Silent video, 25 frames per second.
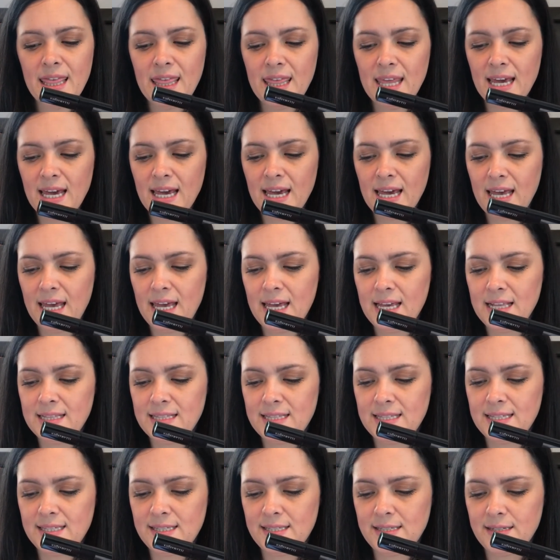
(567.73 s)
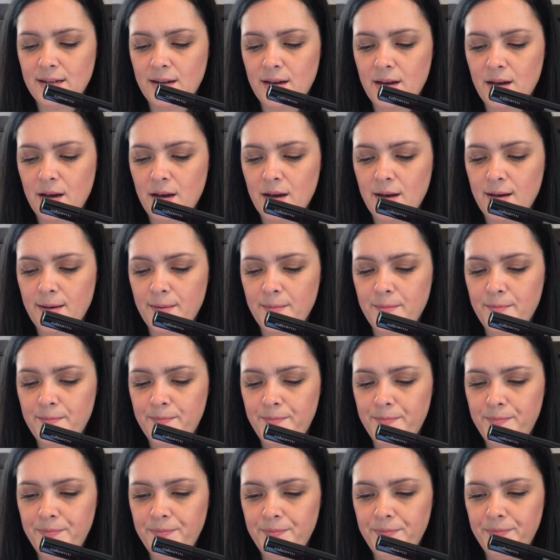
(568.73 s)
that,
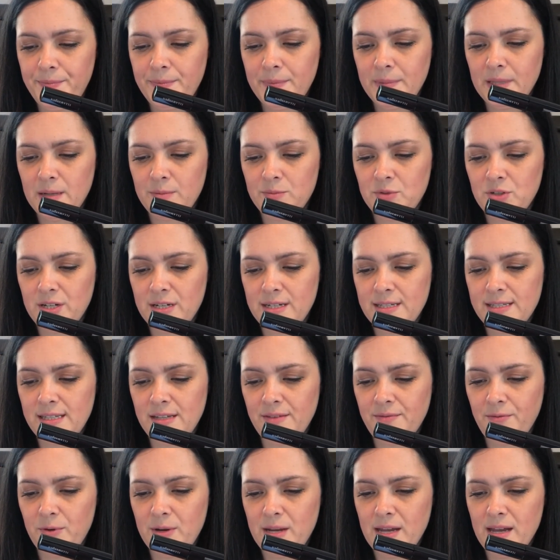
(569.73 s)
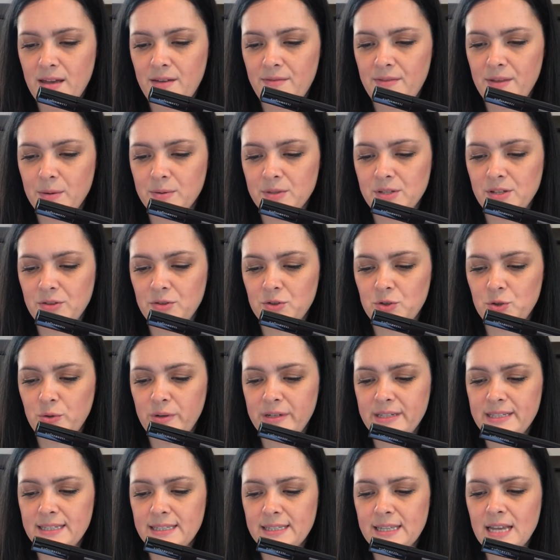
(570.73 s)
um, I'm trying to see if, we, if there was other
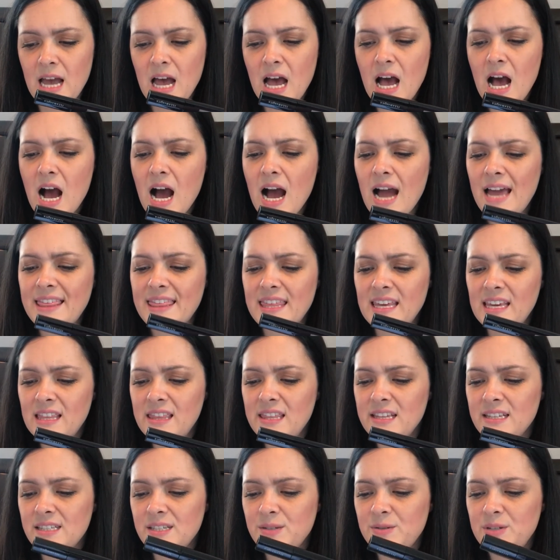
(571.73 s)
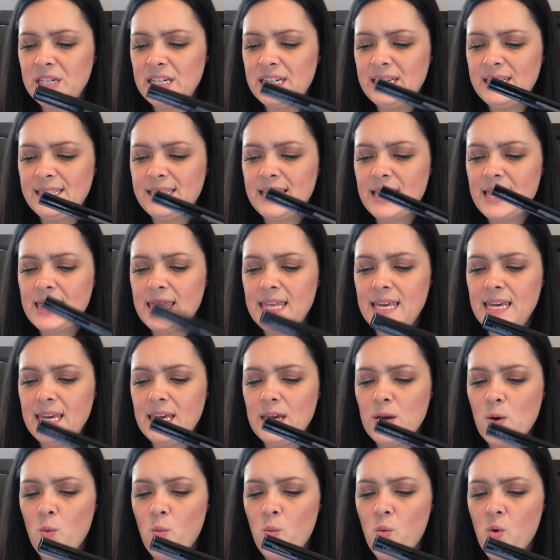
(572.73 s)
choices. I think this is
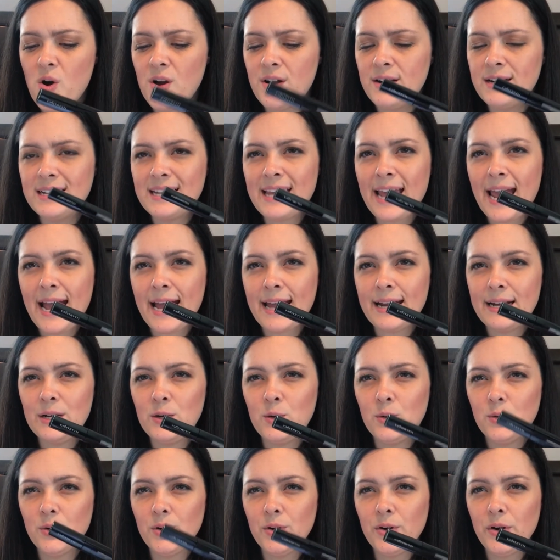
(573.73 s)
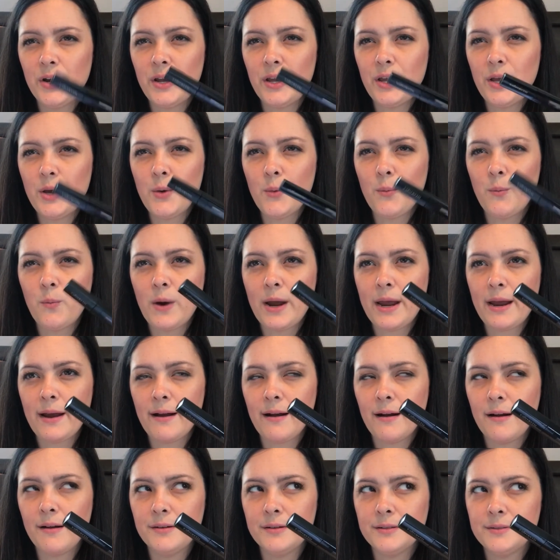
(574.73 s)
the one category
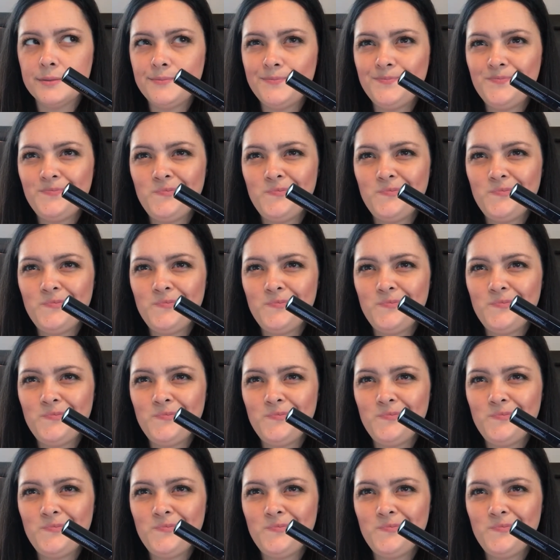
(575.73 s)
where